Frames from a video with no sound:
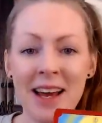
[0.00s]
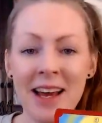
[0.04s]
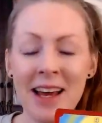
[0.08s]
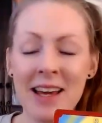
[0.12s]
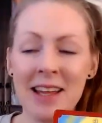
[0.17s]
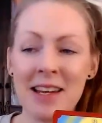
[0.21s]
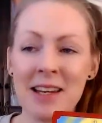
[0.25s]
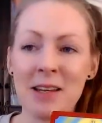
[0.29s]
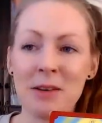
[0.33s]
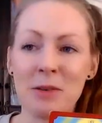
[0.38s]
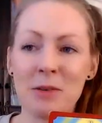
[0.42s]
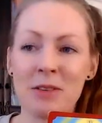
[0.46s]

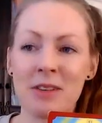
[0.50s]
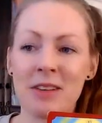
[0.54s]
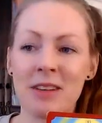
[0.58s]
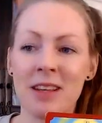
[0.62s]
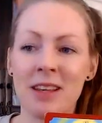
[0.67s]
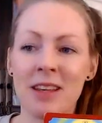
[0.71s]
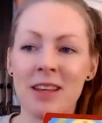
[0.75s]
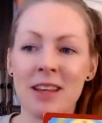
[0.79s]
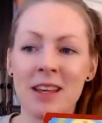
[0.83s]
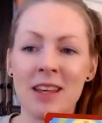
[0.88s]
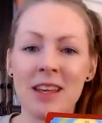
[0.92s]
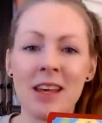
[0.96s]
And he was
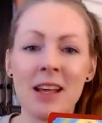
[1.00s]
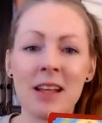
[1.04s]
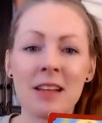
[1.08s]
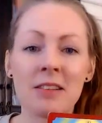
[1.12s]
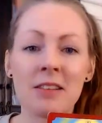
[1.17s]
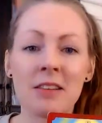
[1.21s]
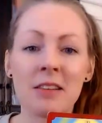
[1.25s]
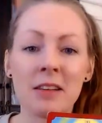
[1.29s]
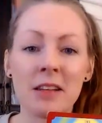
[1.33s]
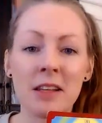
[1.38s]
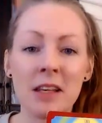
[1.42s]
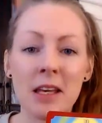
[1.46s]
like, I can't
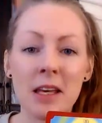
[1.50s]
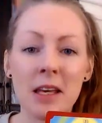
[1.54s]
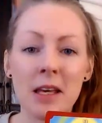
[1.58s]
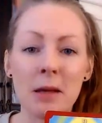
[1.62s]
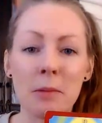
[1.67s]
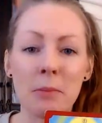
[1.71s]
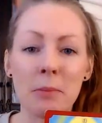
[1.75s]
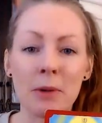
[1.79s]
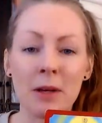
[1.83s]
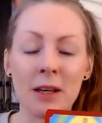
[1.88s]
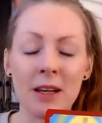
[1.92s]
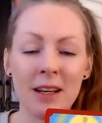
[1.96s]

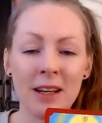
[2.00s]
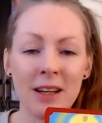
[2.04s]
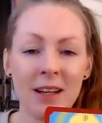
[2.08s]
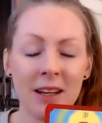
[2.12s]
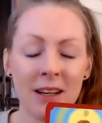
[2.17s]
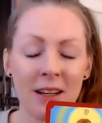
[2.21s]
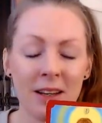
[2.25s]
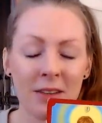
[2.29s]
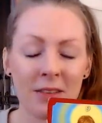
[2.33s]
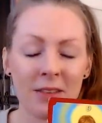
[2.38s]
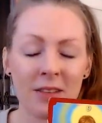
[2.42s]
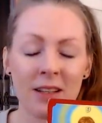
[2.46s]
sleep.
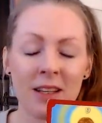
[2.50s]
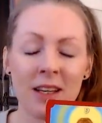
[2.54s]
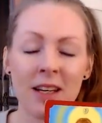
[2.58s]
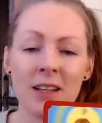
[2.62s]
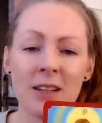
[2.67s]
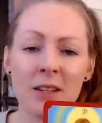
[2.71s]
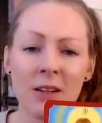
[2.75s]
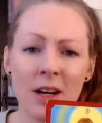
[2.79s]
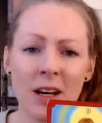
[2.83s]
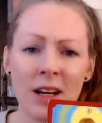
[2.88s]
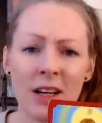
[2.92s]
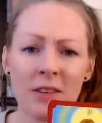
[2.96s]
I was like, I
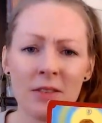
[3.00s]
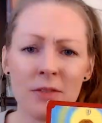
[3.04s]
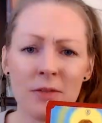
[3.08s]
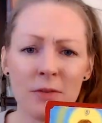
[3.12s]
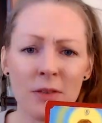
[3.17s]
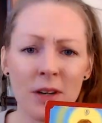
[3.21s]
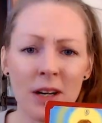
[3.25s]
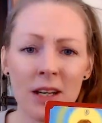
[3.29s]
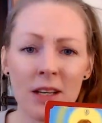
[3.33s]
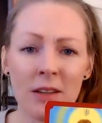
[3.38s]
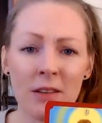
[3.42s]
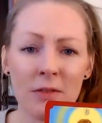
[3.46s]
know,
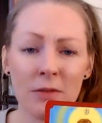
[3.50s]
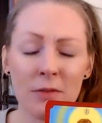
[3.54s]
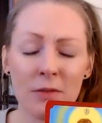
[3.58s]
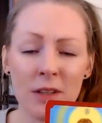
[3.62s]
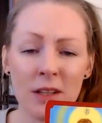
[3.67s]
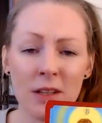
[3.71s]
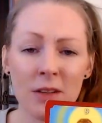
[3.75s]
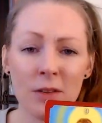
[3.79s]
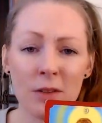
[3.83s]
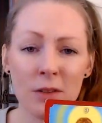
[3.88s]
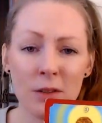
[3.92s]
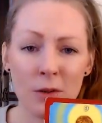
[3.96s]
I
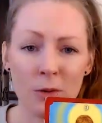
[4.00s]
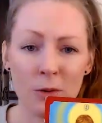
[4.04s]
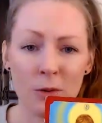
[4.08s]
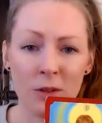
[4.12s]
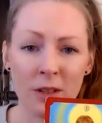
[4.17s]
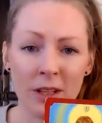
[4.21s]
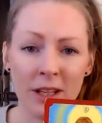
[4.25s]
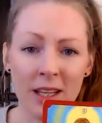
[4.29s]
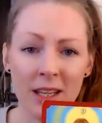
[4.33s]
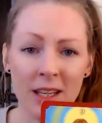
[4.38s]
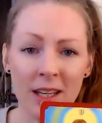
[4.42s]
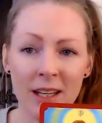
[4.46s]
feel you.
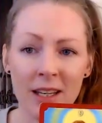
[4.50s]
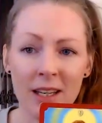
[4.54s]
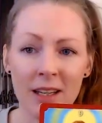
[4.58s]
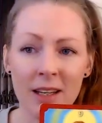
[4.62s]
Like,